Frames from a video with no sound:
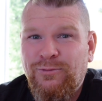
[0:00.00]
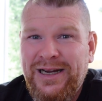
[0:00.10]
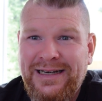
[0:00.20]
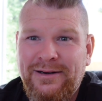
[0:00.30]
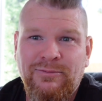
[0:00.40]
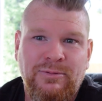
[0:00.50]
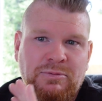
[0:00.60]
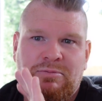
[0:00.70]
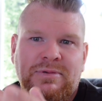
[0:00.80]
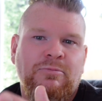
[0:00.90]
win,
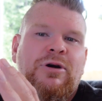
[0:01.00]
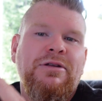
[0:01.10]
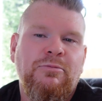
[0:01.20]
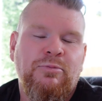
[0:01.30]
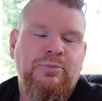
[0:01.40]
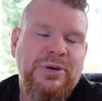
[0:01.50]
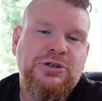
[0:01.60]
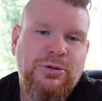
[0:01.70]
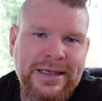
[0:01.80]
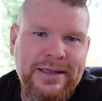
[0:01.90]

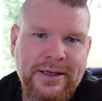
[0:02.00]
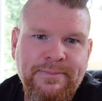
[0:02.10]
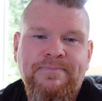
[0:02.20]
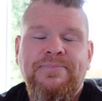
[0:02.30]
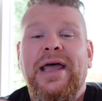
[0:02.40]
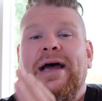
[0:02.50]
between them,